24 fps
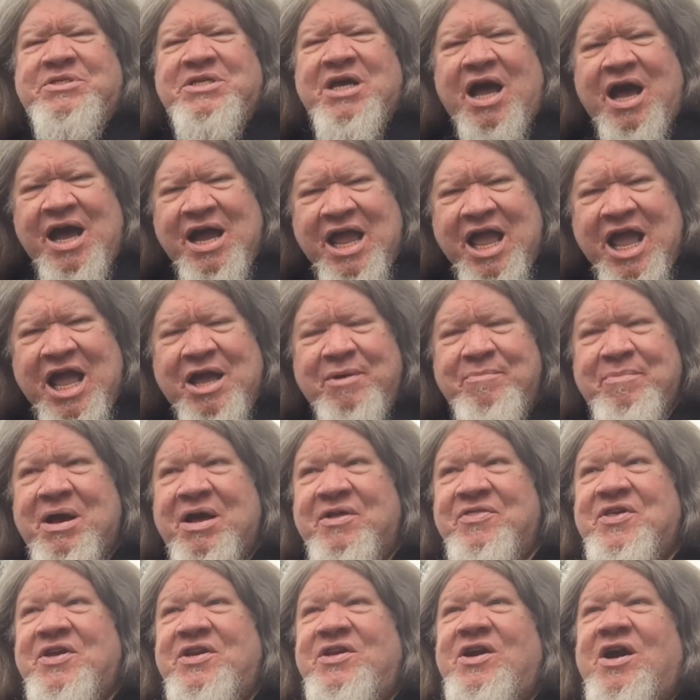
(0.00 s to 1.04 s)
talking
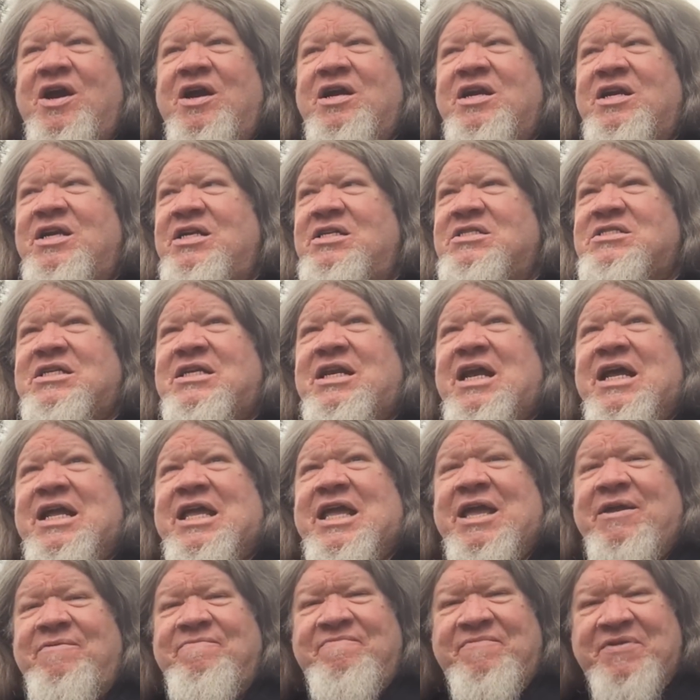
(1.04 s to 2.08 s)
about the darkness and I
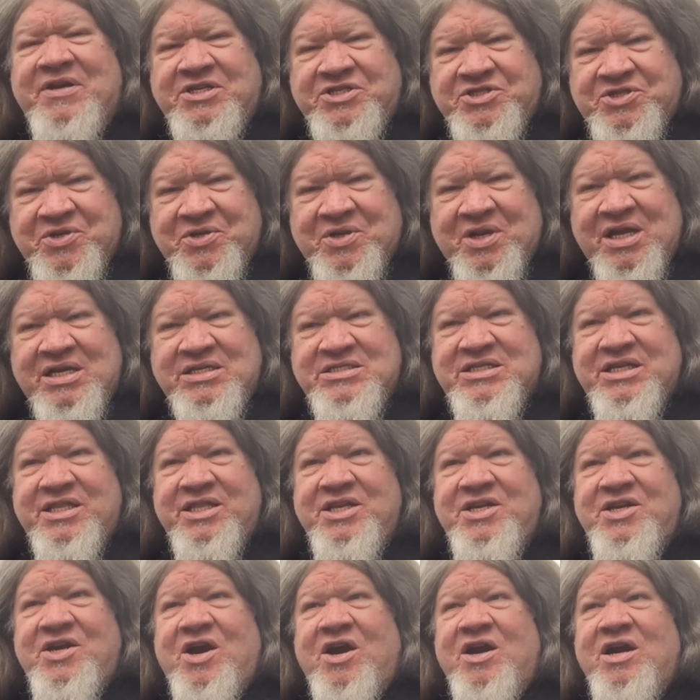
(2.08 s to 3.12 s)
keep visualizing
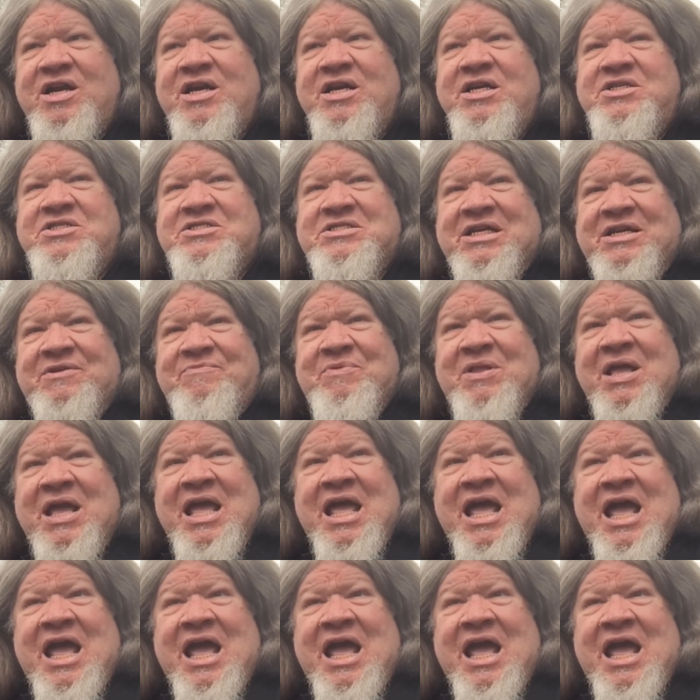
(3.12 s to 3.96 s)
the darkness and